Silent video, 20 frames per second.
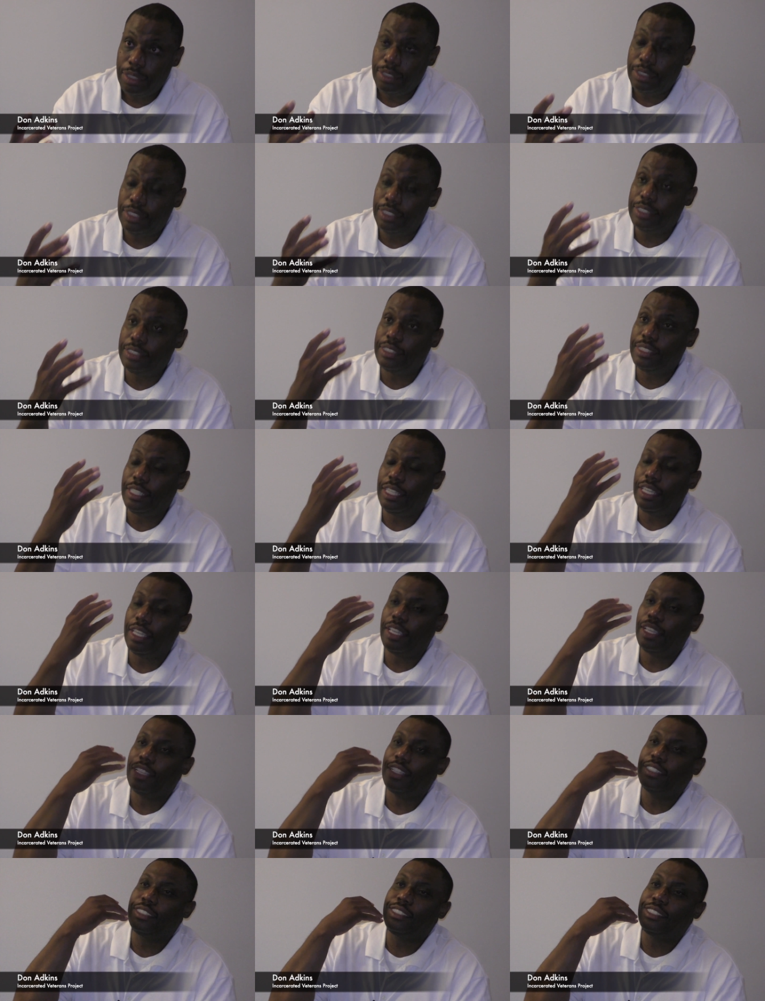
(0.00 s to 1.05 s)
Just think,
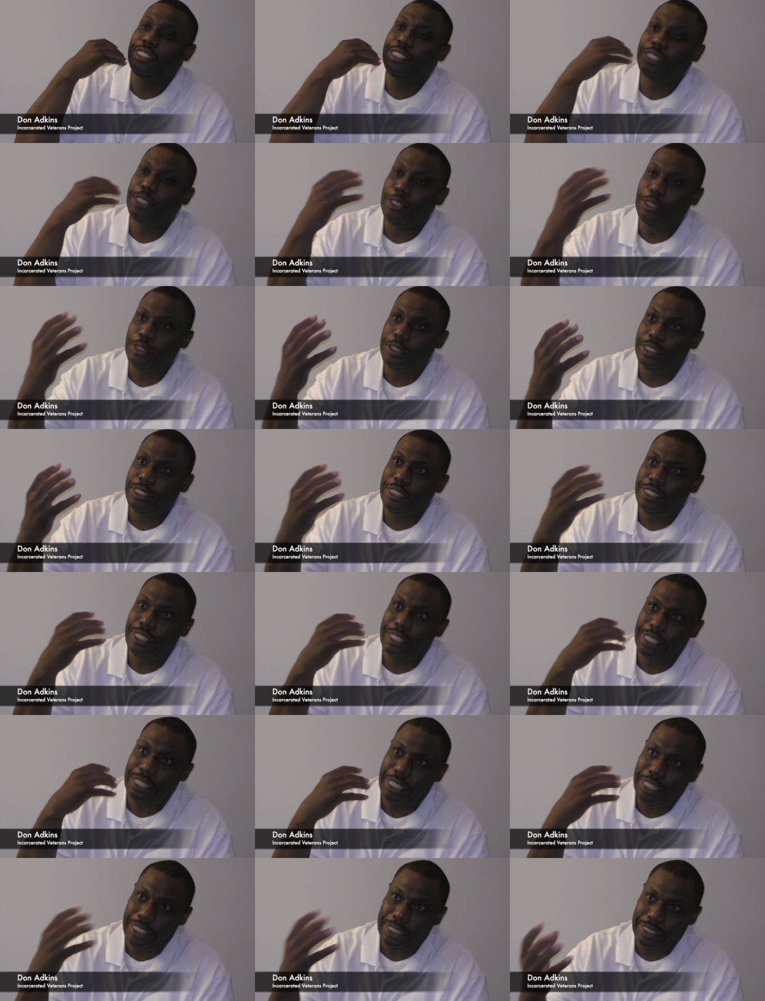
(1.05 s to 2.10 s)
church, your
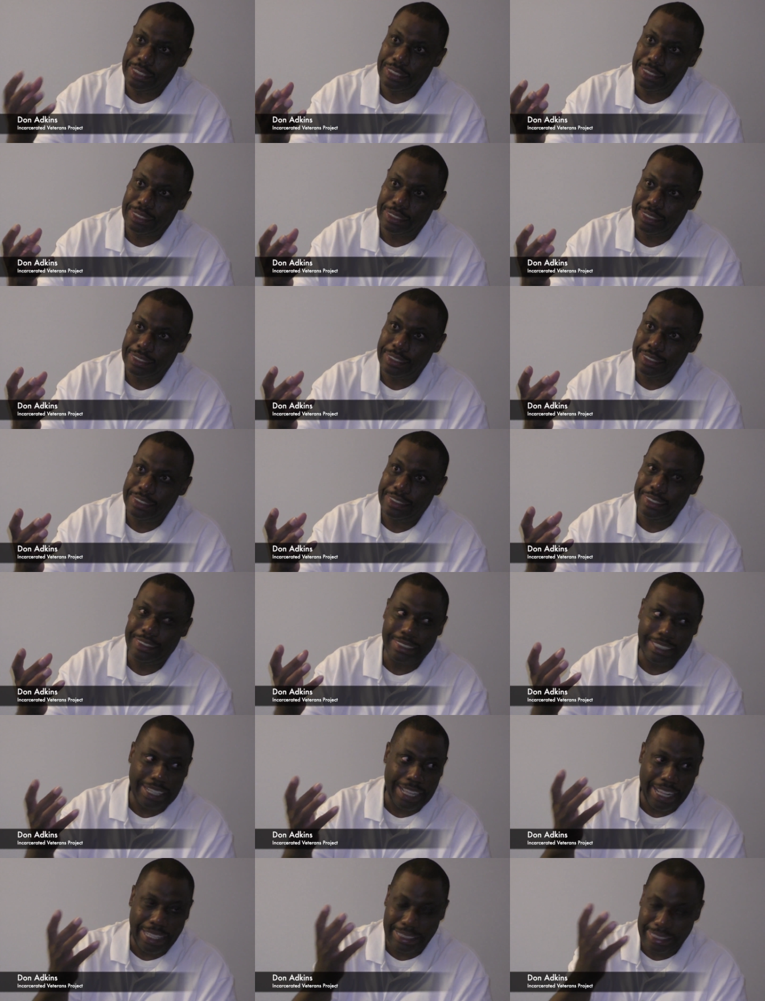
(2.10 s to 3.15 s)
cousin.
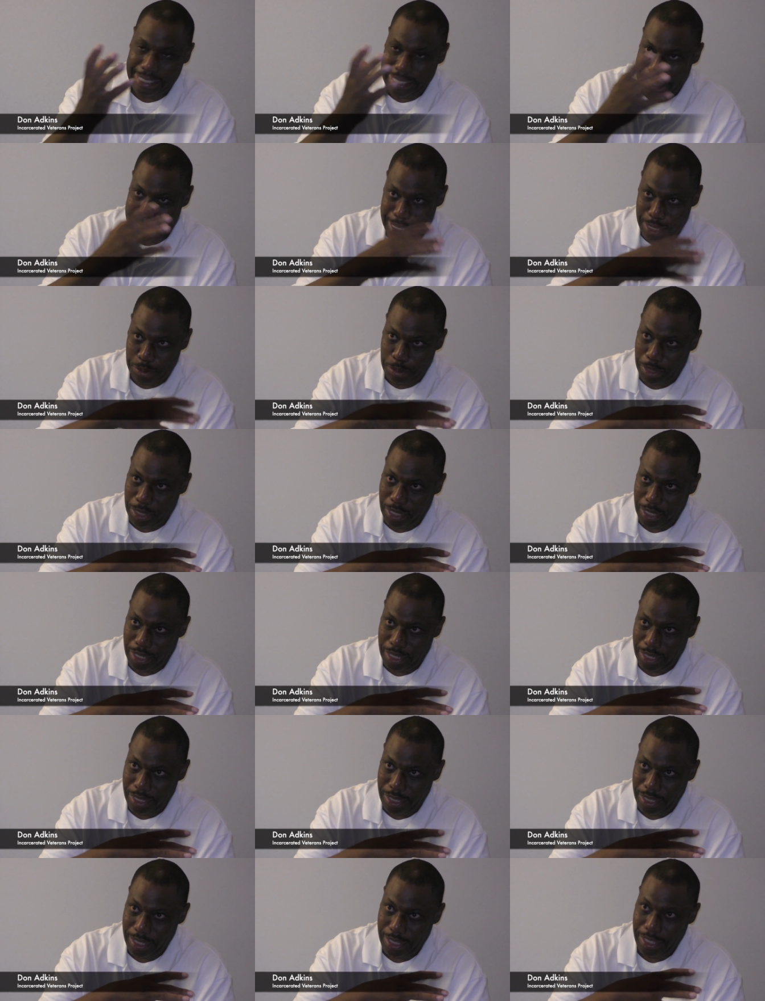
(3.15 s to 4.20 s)
Not the enemy,
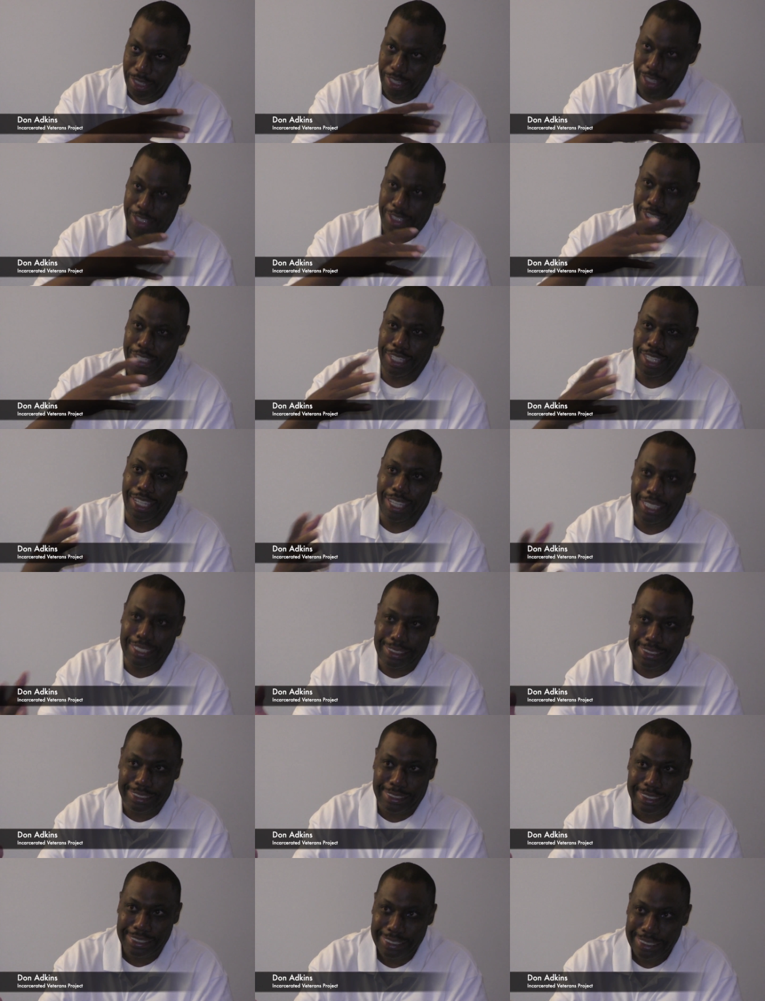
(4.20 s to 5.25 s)
your cousin.